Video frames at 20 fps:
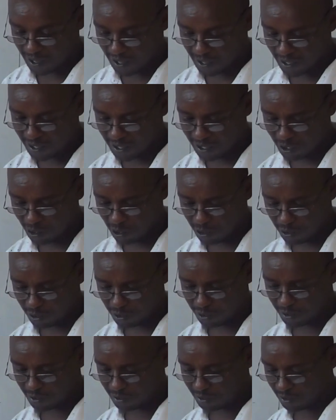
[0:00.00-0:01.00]
there is
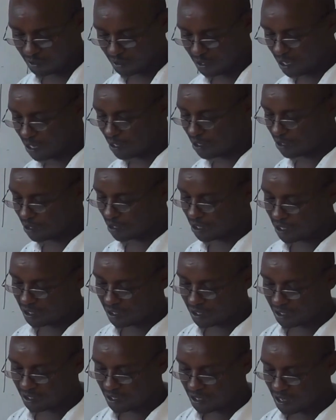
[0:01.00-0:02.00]
loan,
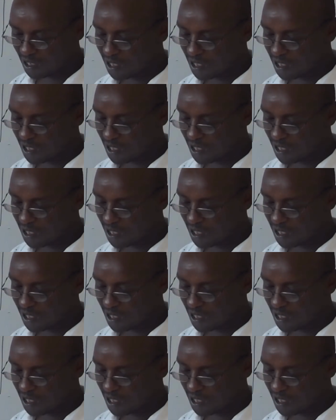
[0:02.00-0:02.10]
interest.